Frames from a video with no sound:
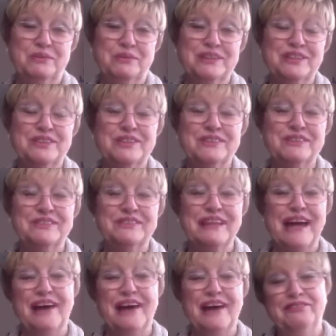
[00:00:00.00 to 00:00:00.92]
We just
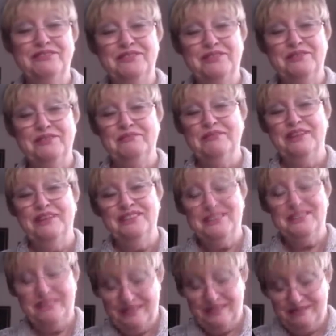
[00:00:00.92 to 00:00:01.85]
laugh too
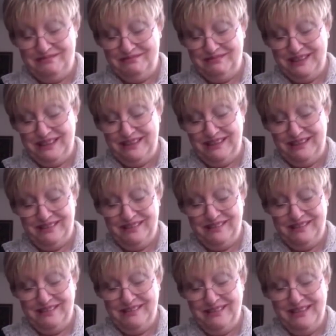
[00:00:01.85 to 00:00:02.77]
much, and we
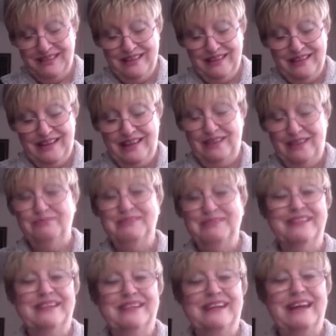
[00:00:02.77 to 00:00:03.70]

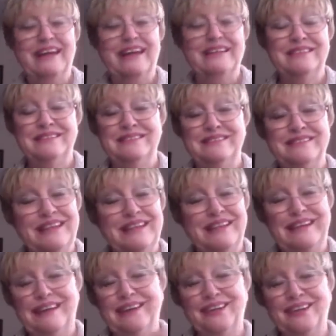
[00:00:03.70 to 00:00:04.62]
get the
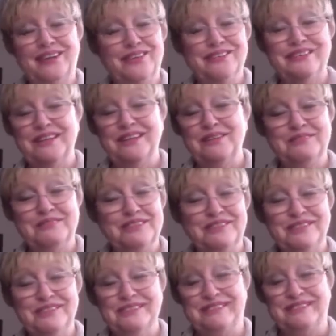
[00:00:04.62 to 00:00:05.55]
giggles, and we
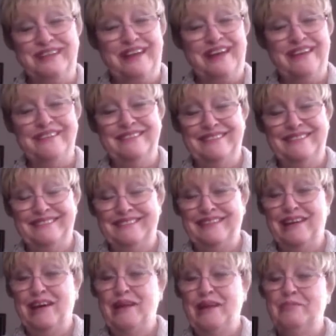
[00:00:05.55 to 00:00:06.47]
just can't
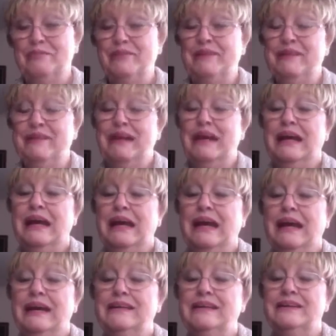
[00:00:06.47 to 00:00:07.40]
stop.
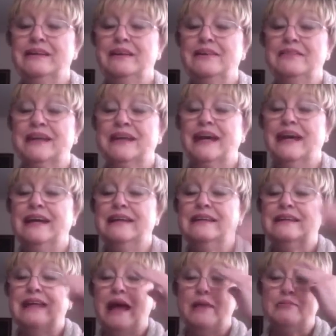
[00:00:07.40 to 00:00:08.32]
And okay,
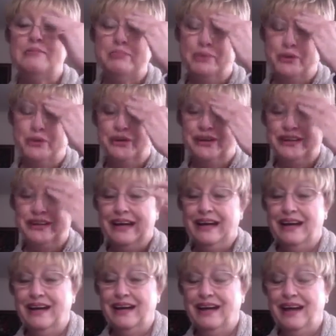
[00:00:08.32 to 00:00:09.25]
Lamberta.